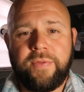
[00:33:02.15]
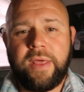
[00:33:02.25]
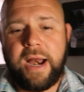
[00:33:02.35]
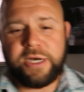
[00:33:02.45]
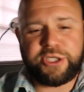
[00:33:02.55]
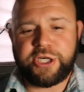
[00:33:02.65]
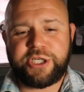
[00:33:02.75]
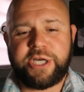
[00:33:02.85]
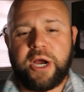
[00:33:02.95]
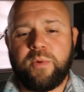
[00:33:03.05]
that I
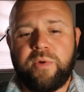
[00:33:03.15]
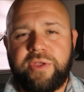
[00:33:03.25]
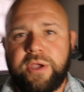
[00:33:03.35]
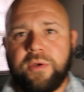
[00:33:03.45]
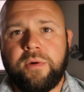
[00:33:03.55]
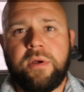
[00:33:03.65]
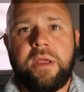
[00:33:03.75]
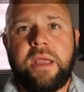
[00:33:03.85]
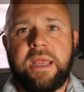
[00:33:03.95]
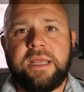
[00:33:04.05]
just shared with you
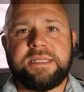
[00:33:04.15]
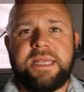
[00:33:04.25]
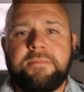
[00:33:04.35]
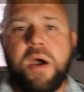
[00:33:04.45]
is the